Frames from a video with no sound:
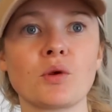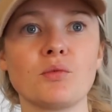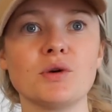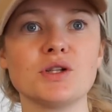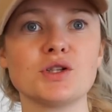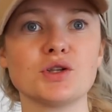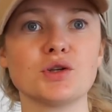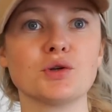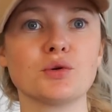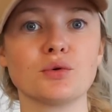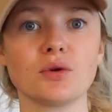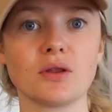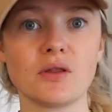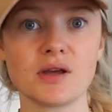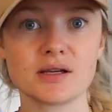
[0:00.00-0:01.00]
We
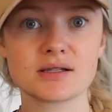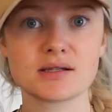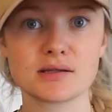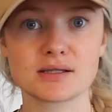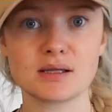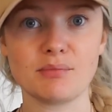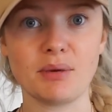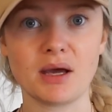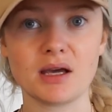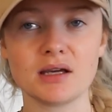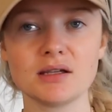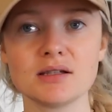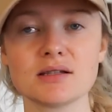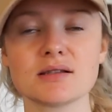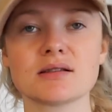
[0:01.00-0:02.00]
do, this is the
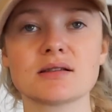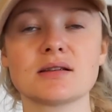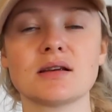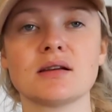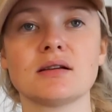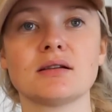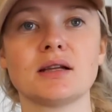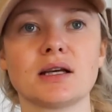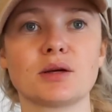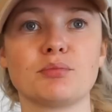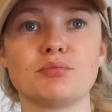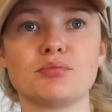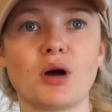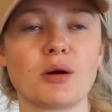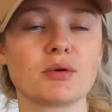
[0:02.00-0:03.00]
base,
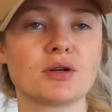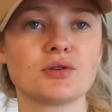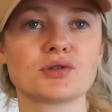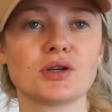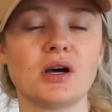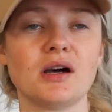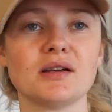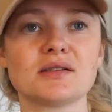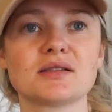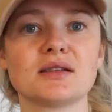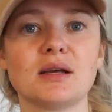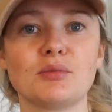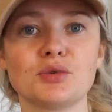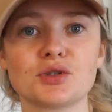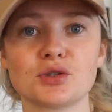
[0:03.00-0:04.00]
like barbecue sauce.
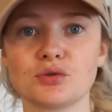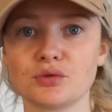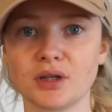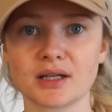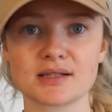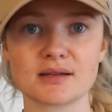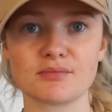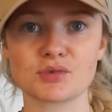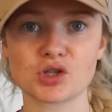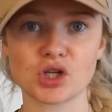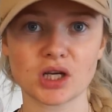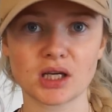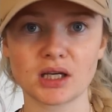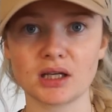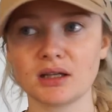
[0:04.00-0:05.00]
Then we'll do like some
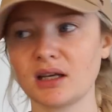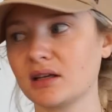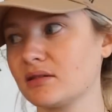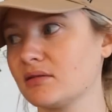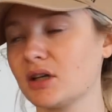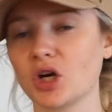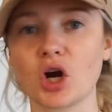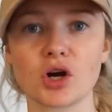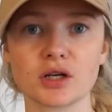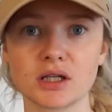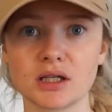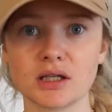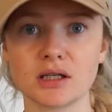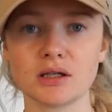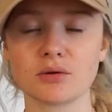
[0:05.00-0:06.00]
chicken, like the
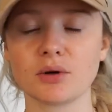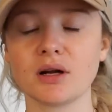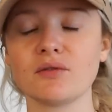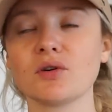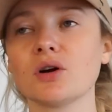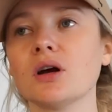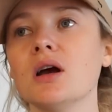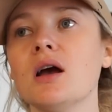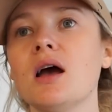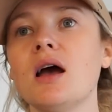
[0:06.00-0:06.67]
Gardein or whatever.